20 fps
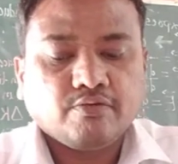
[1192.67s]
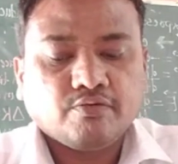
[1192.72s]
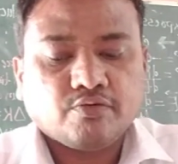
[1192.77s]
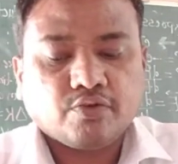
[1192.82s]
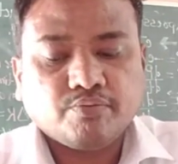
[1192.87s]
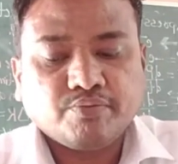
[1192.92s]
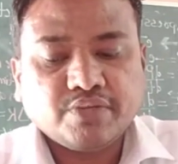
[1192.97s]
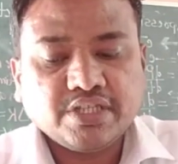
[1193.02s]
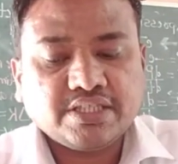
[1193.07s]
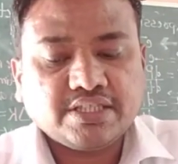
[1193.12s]

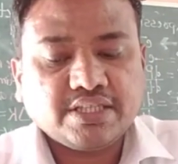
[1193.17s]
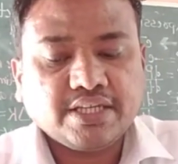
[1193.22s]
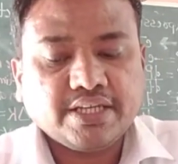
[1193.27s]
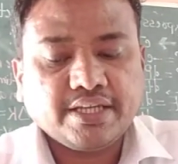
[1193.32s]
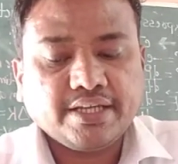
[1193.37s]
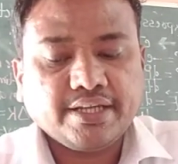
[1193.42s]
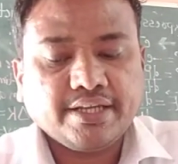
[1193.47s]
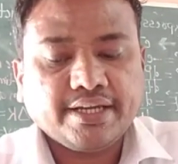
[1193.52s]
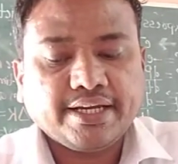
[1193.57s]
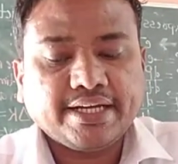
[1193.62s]
from this
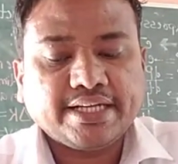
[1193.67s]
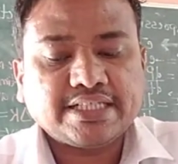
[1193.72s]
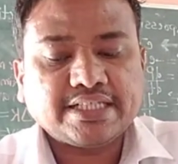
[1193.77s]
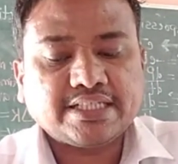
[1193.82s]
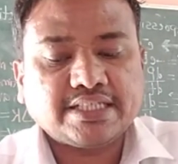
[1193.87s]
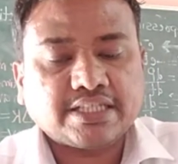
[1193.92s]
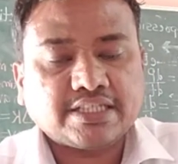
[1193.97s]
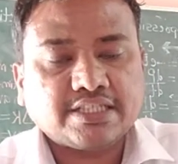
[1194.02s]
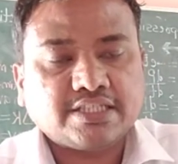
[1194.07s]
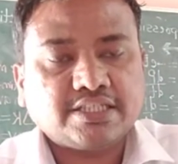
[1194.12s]
theory it
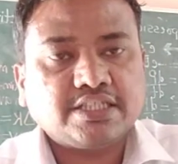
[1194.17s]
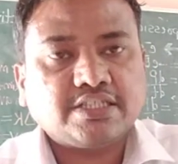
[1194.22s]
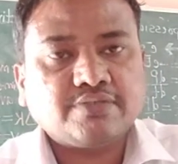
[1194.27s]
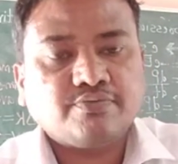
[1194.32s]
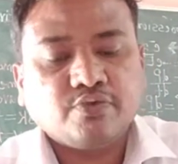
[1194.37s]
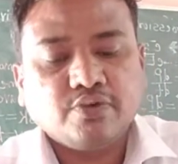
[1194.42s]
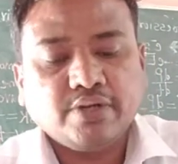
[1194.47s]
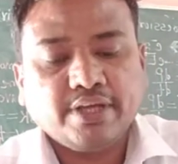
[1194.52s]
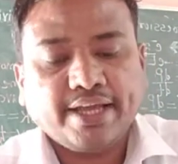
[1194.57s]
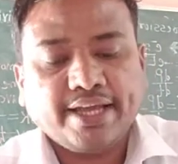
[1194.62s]
is
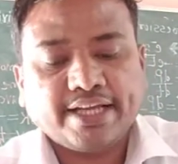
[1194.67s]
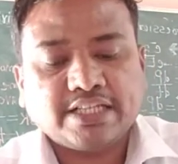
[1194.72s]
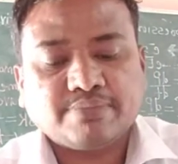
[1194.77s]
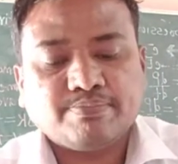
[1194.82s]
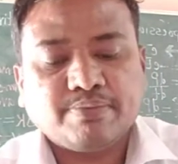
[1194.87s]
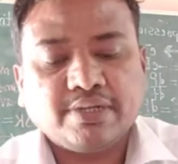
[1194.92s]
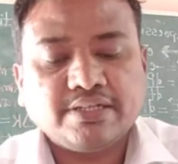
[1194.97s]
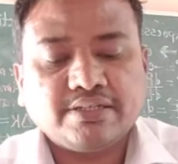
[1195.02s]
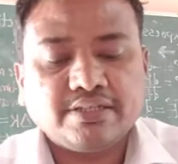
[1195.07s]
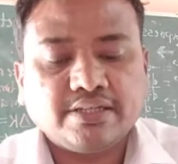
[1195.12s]
successfully
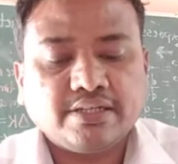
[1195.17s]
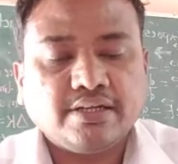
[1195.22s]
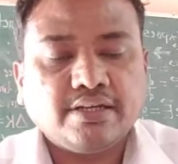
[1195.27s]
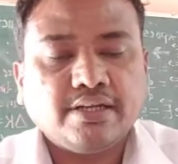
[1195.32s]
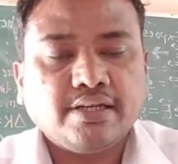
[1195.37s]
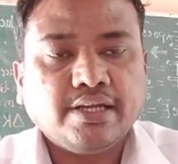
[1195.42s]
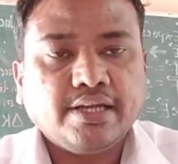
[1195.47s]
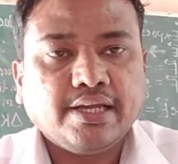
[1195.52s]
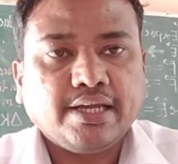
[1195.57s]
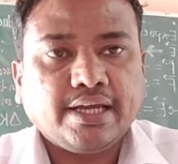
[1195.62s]
explained the
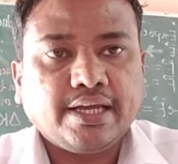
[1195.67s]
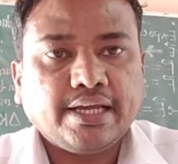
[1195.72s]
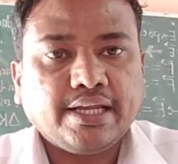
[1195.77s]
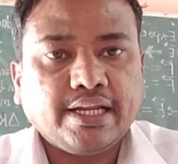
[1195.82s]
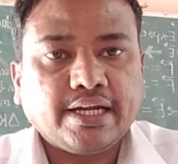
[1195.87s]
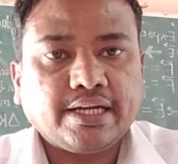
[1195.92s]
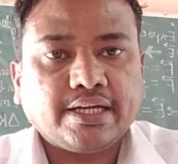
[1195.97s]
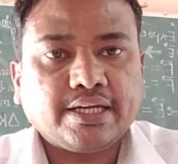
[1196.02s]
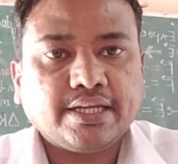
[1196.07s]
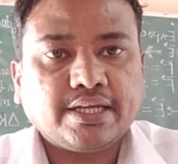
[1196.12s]

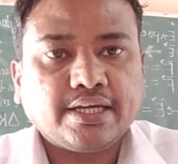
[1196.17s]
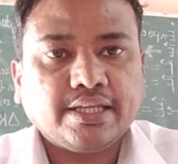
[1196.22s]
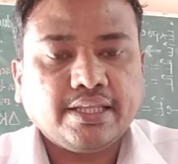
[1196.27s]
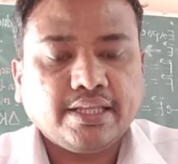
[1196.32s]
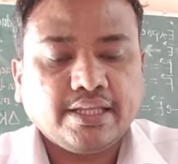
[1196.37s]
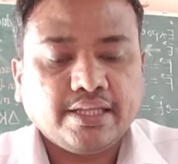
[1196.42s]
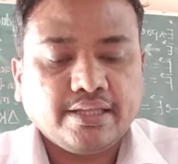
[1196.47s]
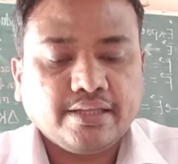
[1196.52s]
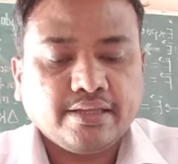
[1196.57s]
electrical,